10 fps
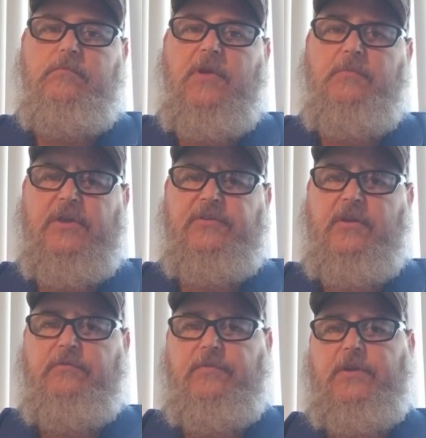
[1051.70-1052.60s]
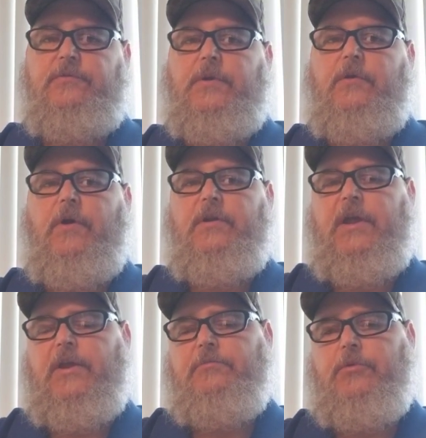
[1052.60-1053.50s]
my sunfish when I go out and
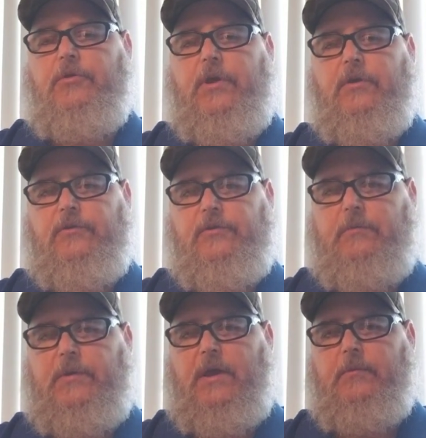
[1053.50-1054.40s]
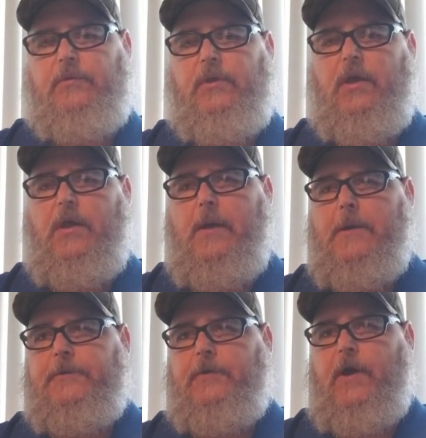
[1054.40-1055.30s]
catch bluegills sometimes.
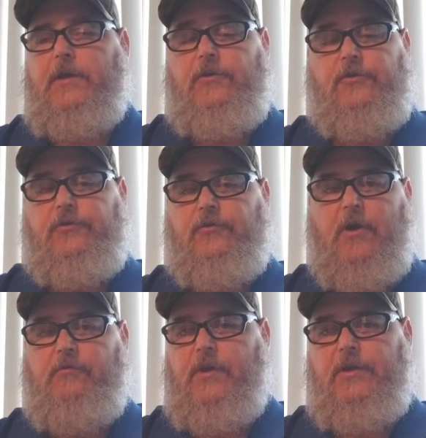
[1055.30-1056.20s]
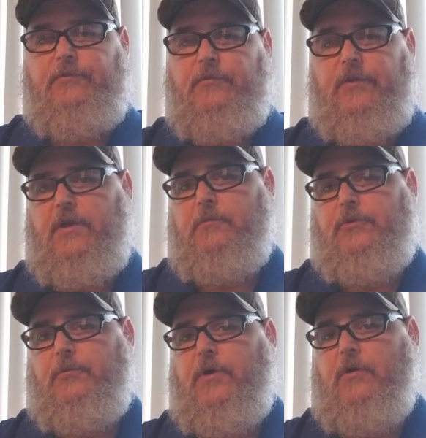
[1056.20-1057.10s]
So I use trout flies for them
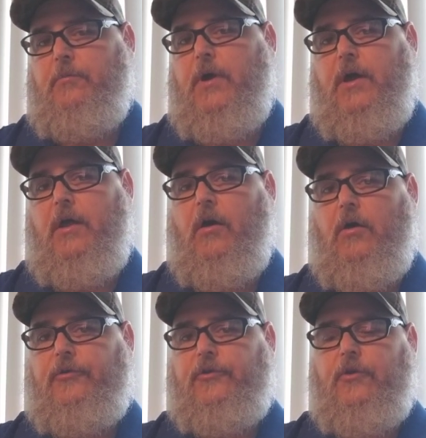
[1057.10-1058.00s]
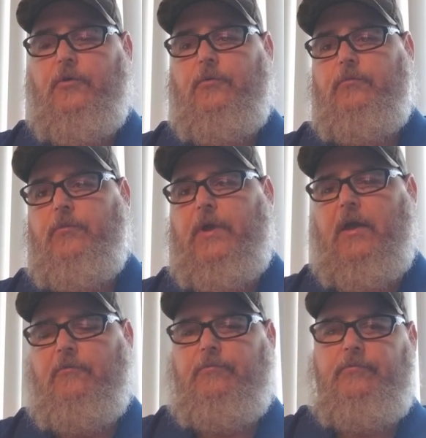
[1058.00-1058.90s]
as well. But also, we
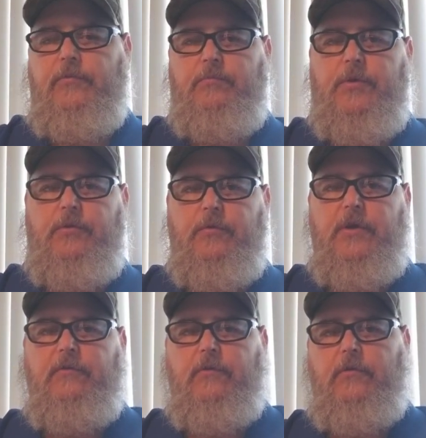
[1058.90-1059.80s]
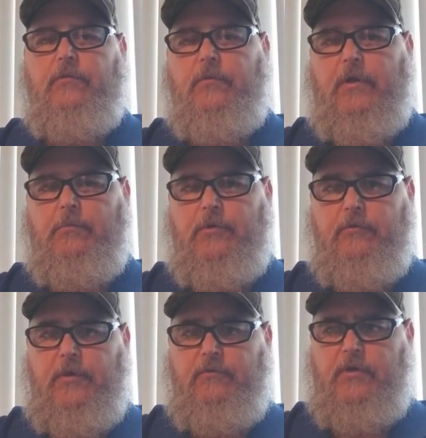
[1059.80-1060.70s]
have Blue River. We have Blue
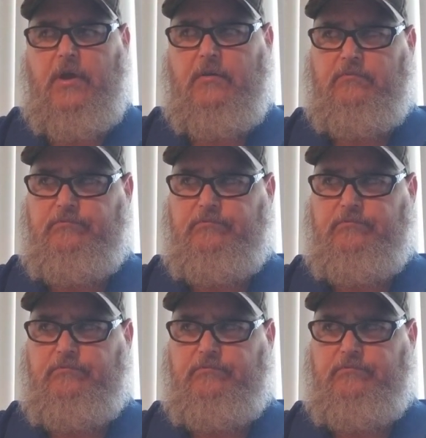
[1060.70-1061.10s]
River not